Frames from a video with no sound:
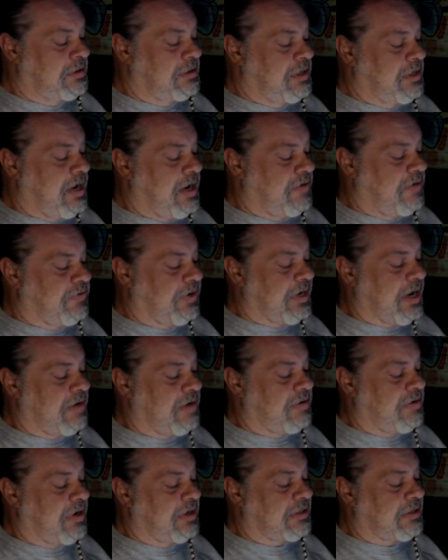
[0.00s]
Now I forgot
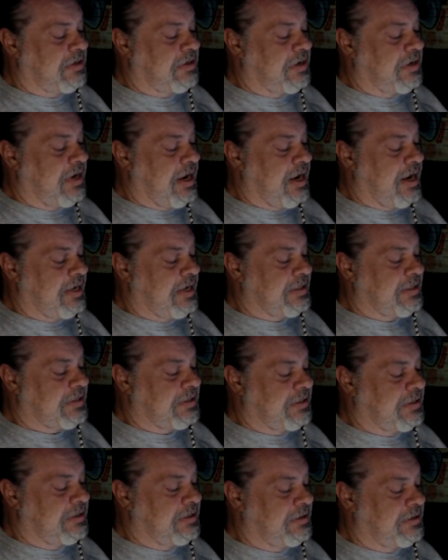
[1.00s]
what I was going to ask
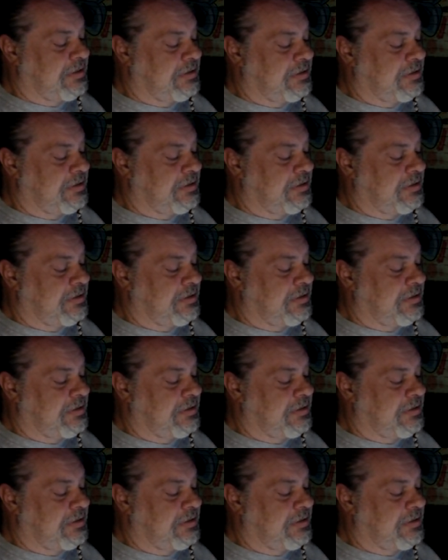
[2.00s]
her.